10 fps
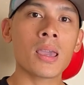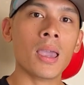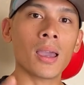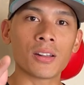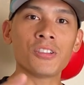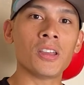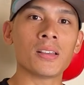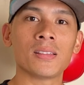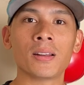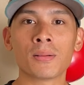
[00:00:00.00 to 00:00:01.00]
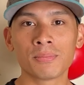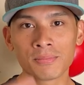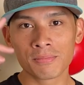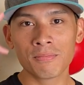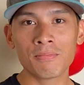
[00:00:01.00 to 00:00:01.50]
and I'll see you guys later.
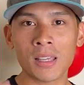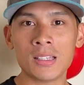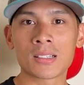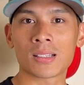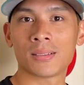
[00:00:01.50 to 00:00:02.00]
Peace.